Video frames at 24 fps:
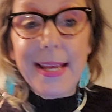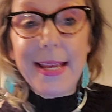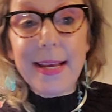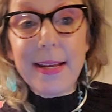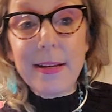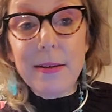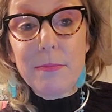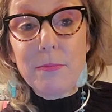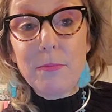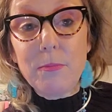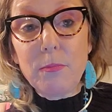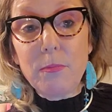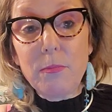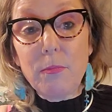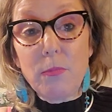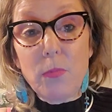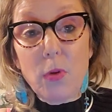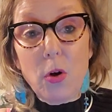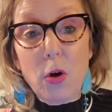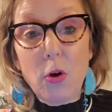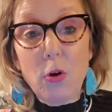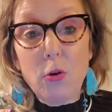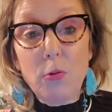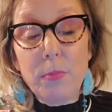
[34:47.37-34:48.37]
and
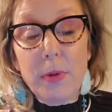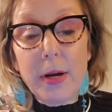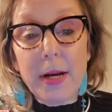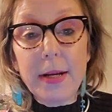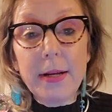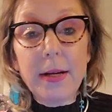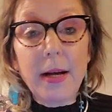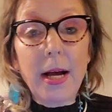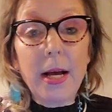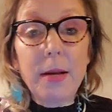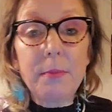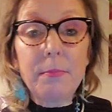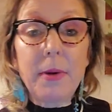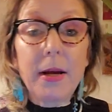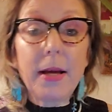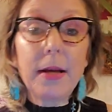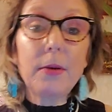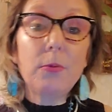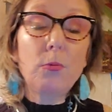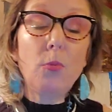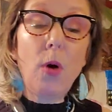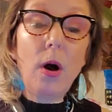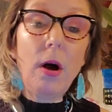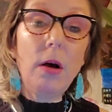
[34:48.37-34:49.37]
oh my God,
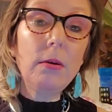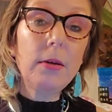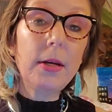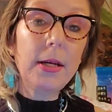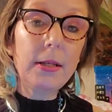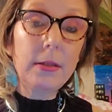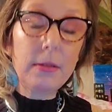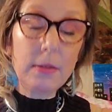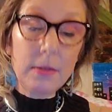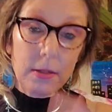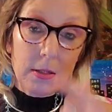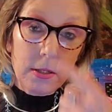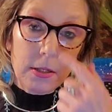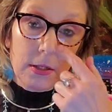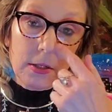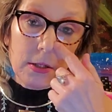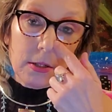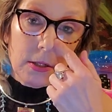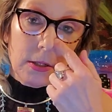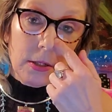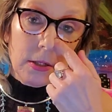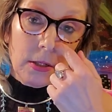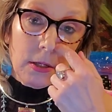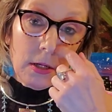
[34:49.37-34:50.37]
my wallet,
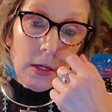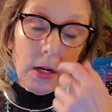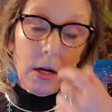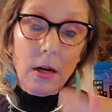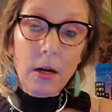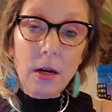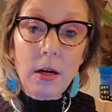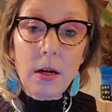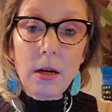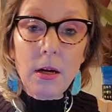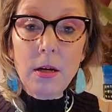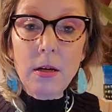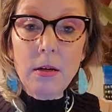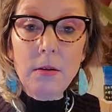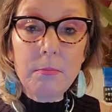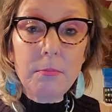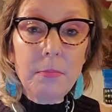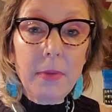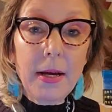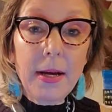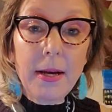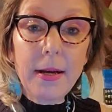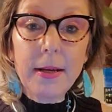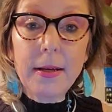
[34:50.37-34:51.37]
uh,
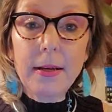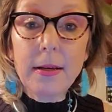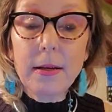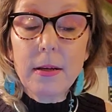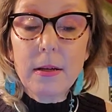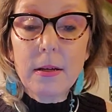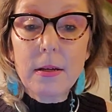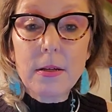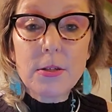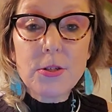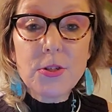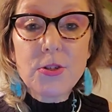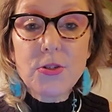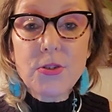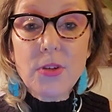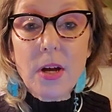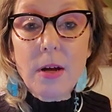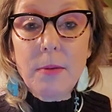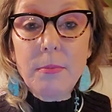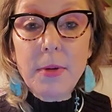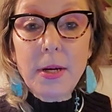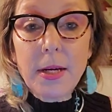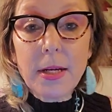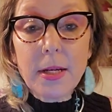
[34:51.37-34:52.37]
my
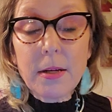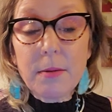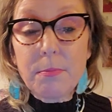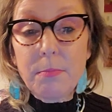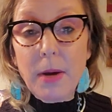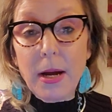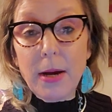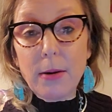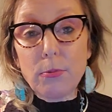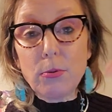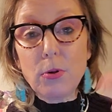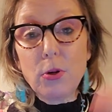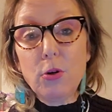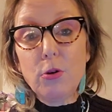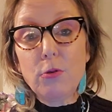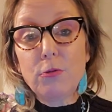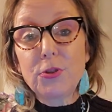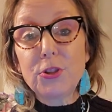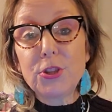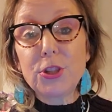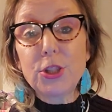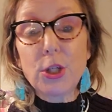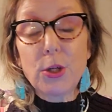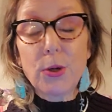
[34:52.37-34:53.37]
stomach, my
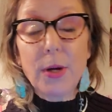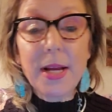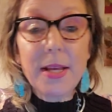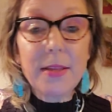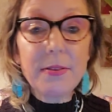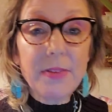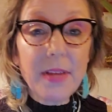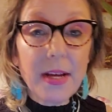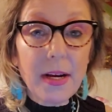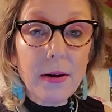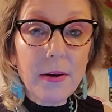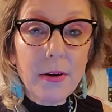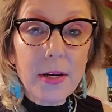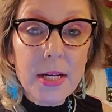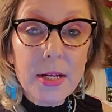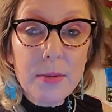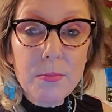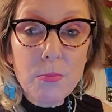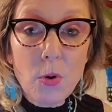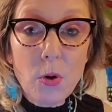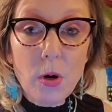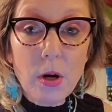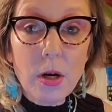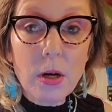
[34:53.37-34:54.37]
roof sure ain't there
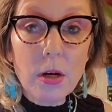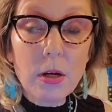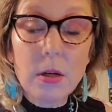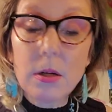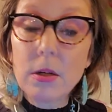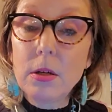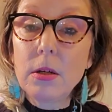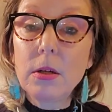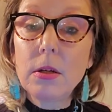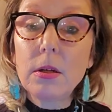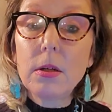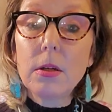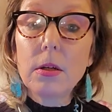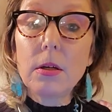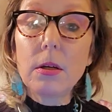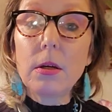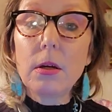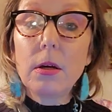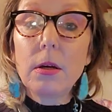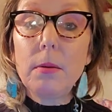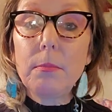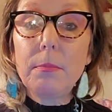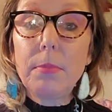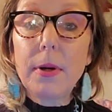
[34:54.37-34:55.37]
anymore.
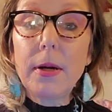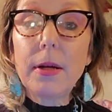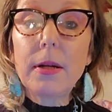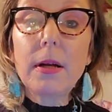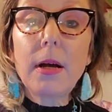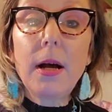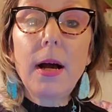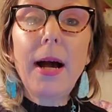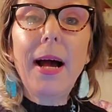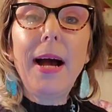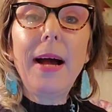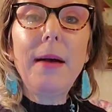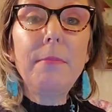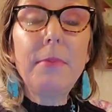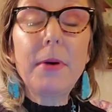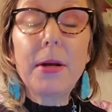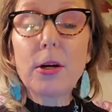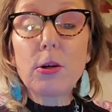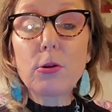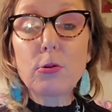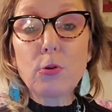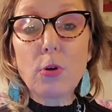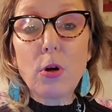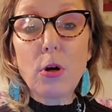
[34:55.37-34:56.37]
But uh, I
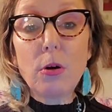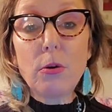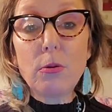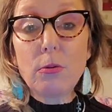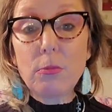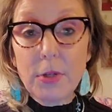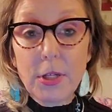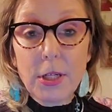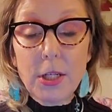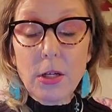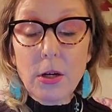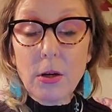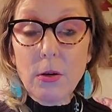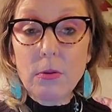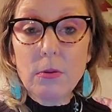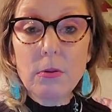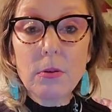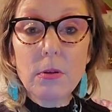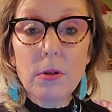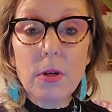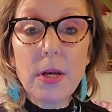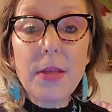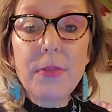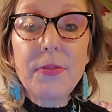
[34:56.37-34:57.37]
better grow, you know.
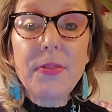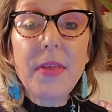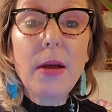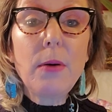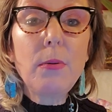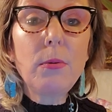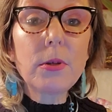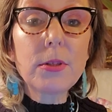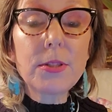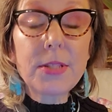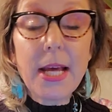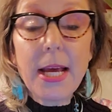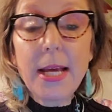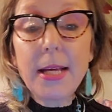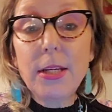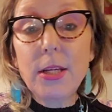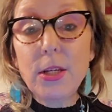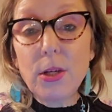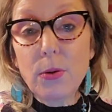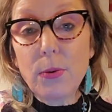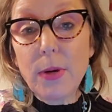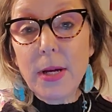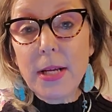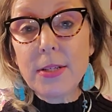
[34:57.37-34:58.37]
They will
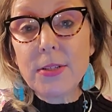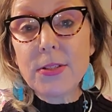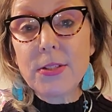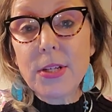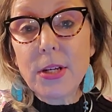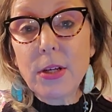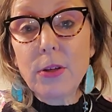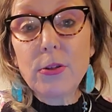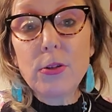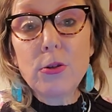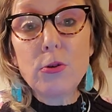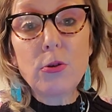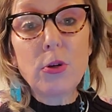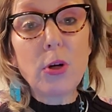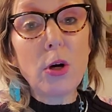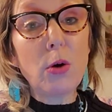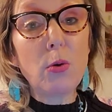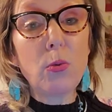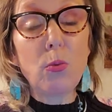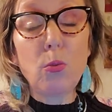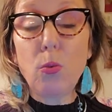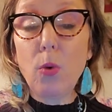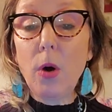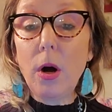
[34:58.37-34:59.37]
take you until you
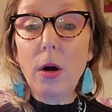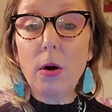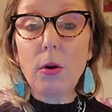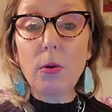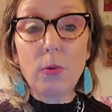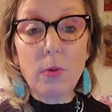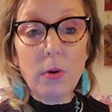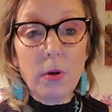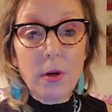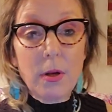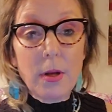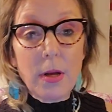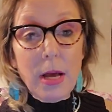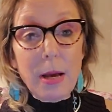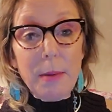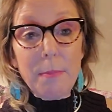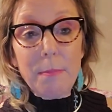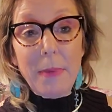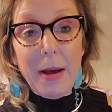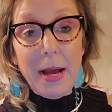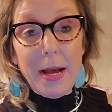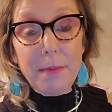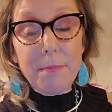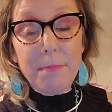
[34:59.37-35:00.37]
go, whoa,
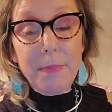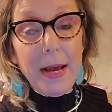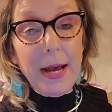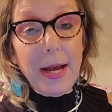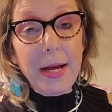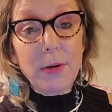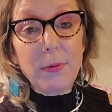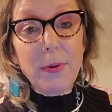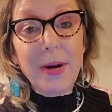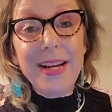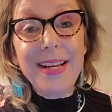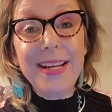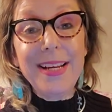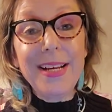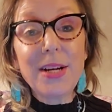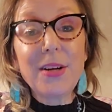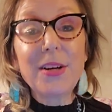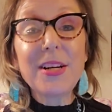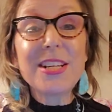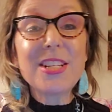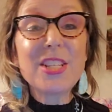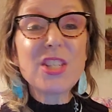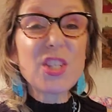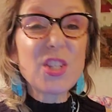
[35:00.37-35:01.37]
my bag right here
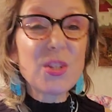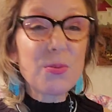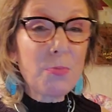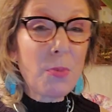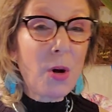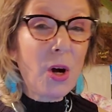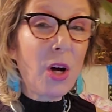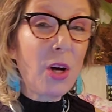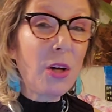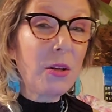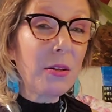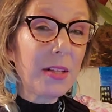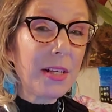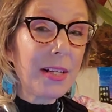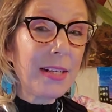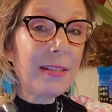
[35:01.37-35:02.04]
is small